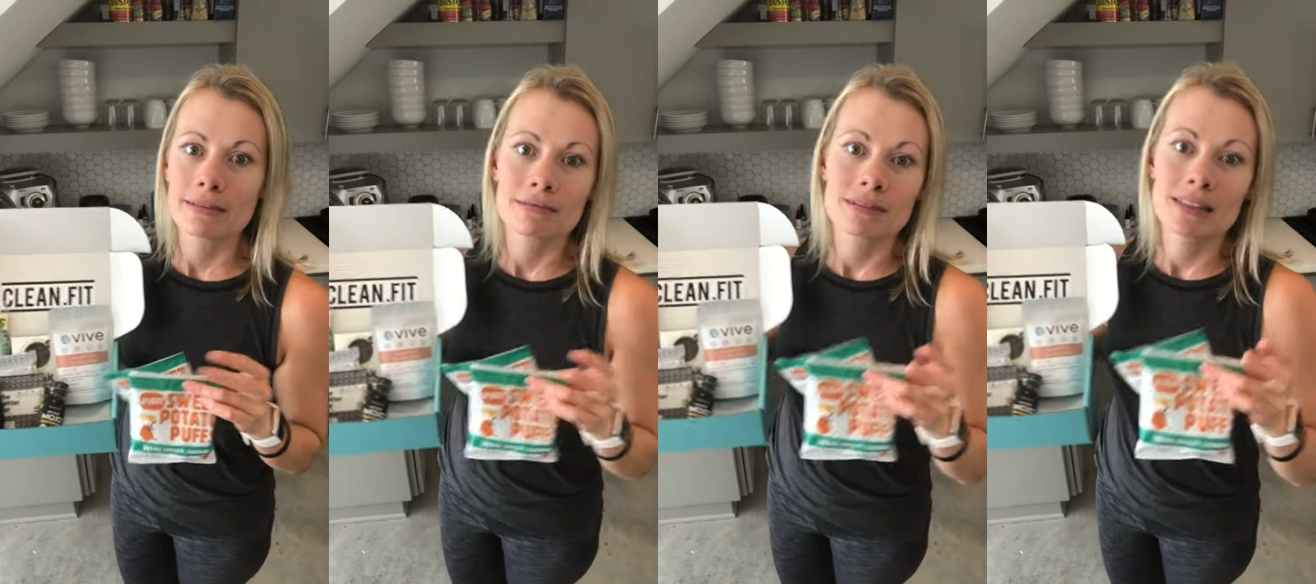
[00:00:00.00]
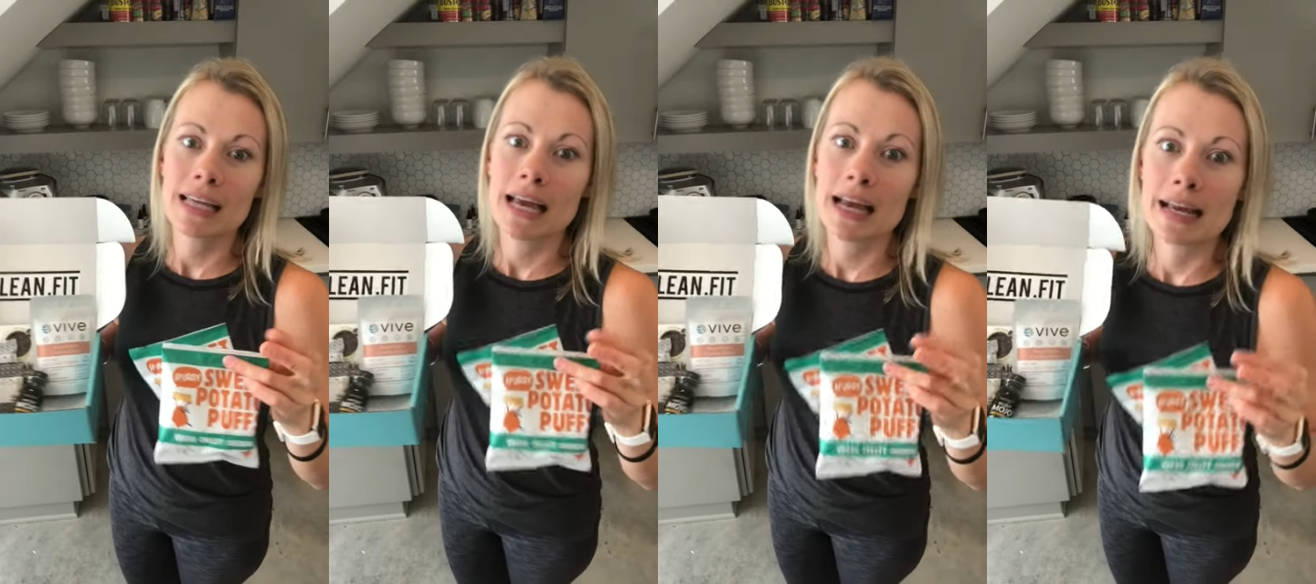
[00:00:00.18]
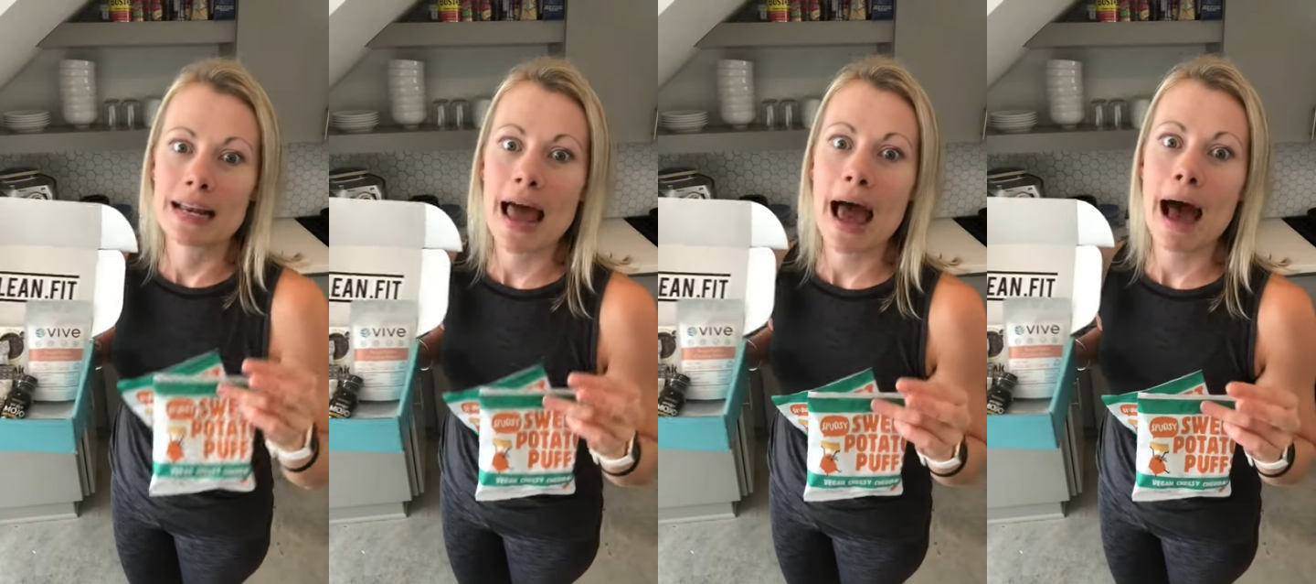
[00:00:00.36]

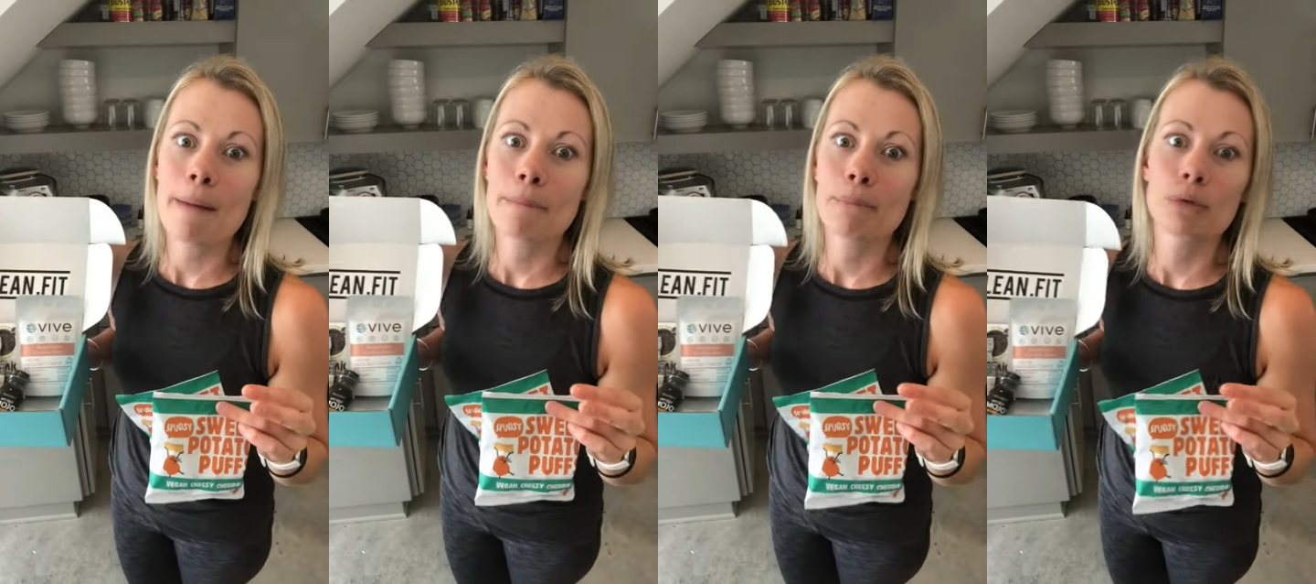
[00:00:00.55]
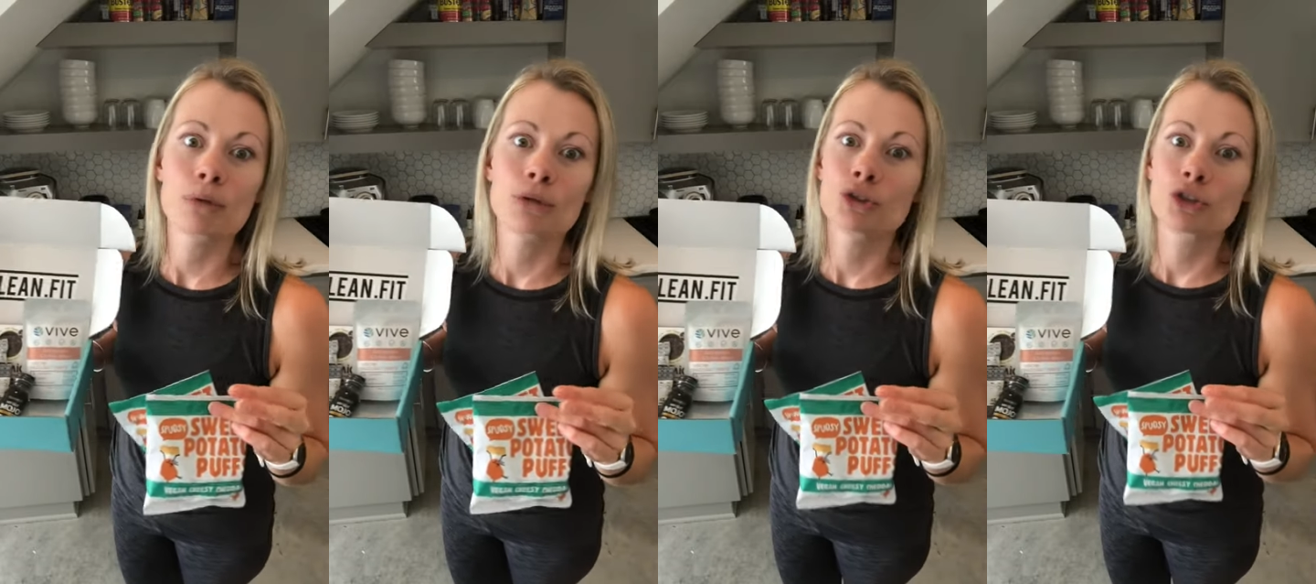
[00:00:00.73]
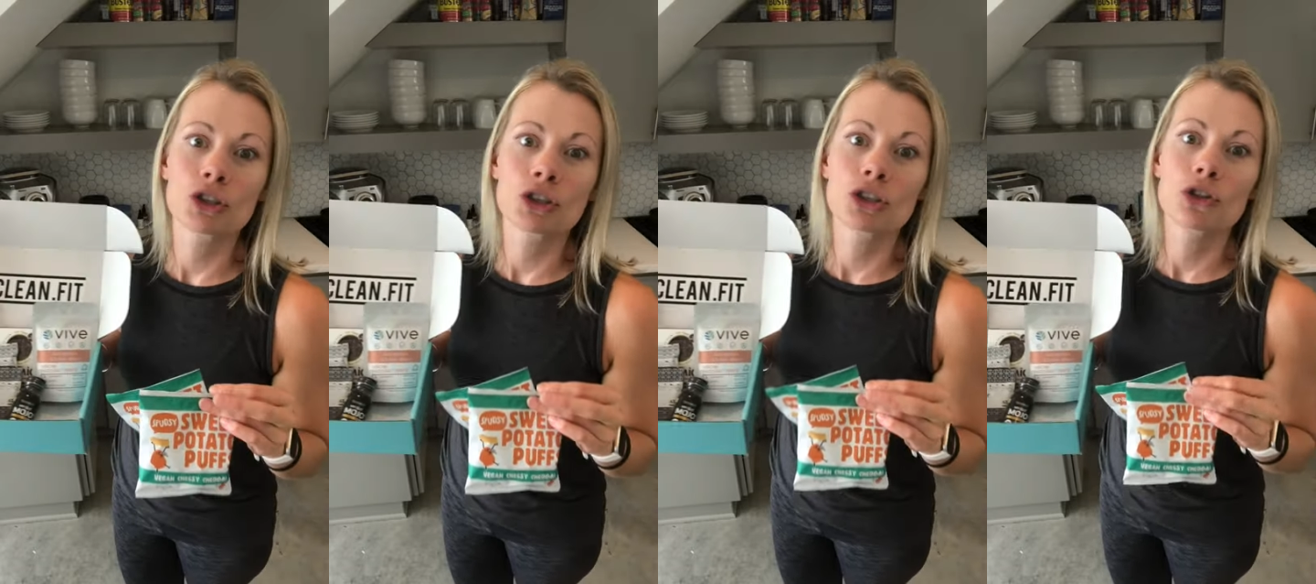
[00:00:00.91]
say, an
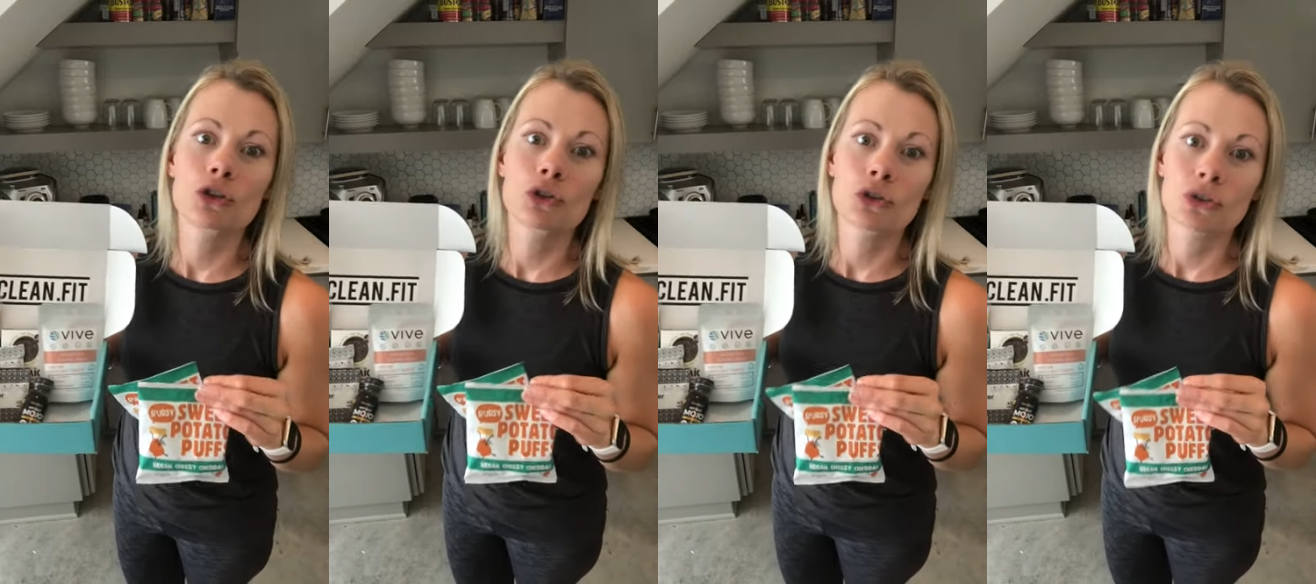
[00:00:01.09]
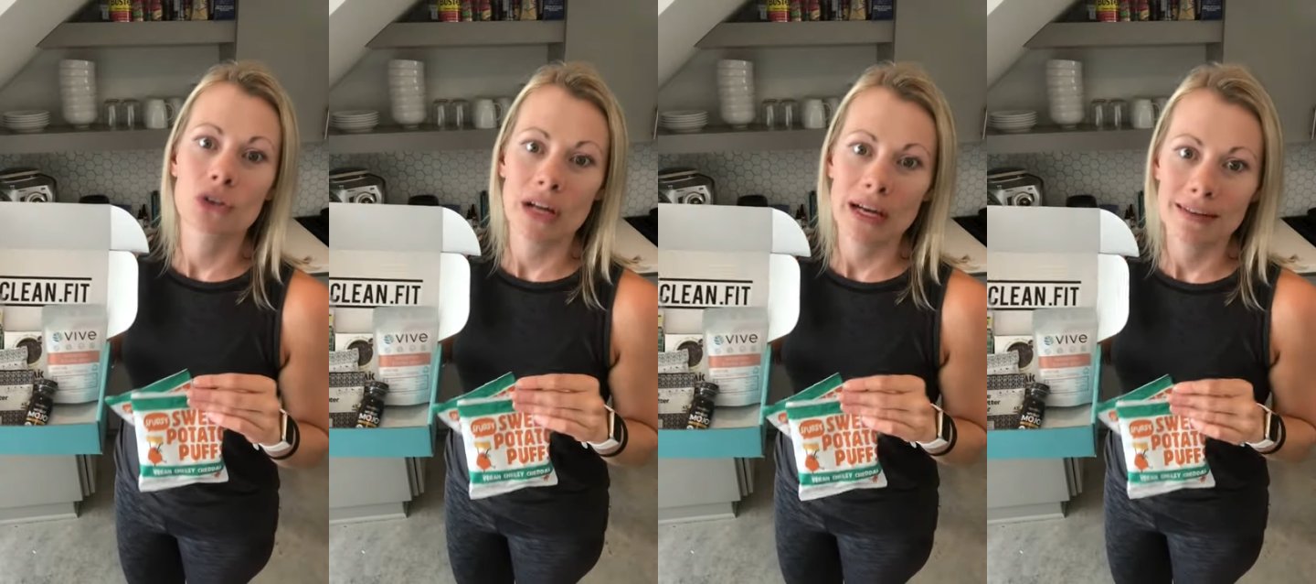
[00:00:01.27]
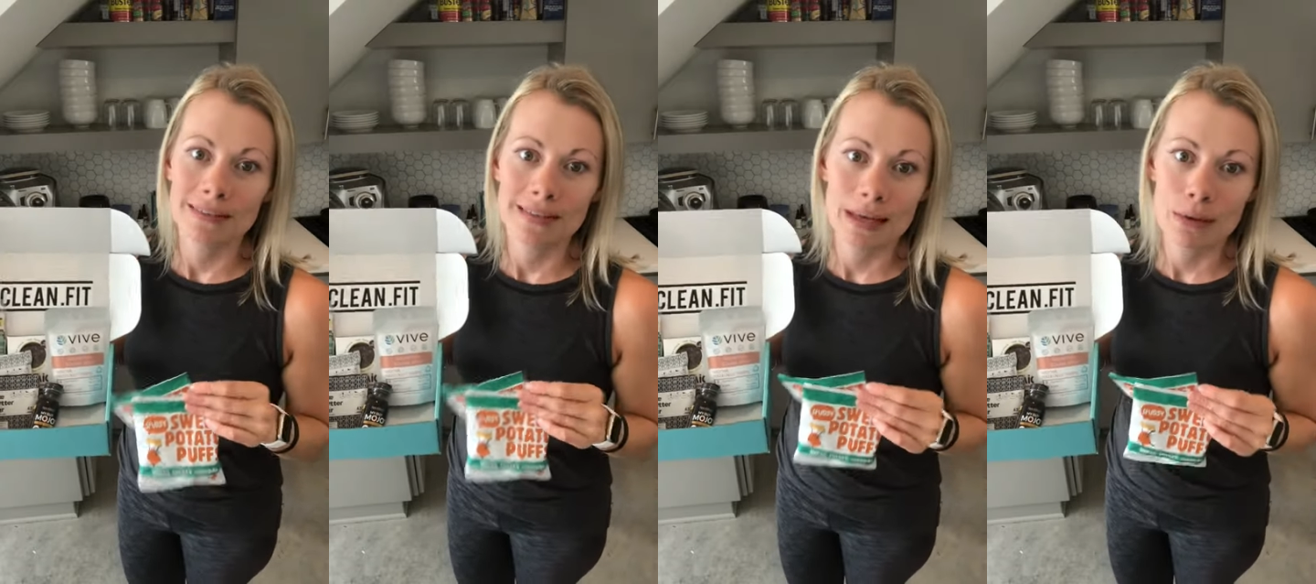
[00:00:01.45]
apple should look like,